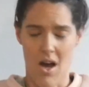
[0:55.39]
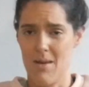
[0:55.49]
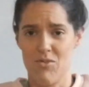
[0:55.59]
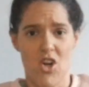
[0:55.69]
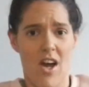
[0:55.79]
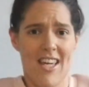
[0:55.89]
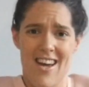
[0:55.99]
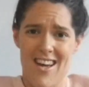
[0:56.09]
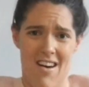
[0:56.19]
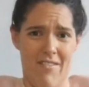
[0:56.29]
I'm trying to
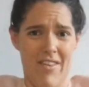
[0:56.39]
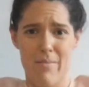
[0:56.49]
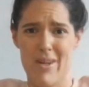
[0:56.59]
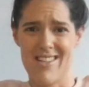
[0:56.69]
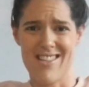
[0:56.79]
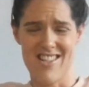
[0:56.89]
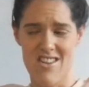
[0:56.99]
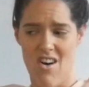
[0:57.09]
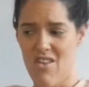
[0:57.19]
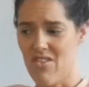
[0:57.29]
get comfy, but it's
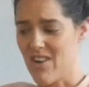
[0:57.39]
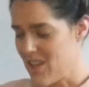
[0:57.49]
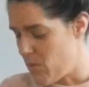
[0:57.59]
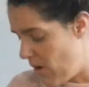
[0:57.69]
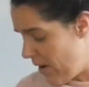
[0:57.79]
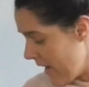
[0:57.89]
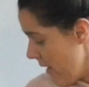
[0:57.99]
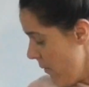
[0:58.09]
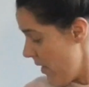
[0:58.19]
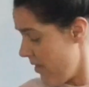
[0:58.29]
not really
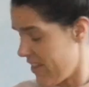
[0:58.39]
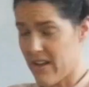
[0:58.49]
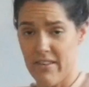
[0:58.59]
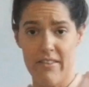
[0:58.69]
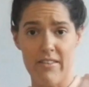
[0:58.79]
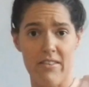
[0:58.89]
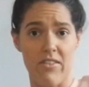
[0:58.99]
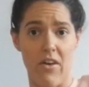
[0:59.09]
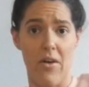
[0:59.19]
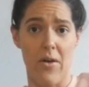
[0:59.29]
working with this.
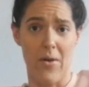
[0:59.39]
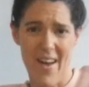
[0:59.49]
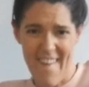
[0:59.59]
So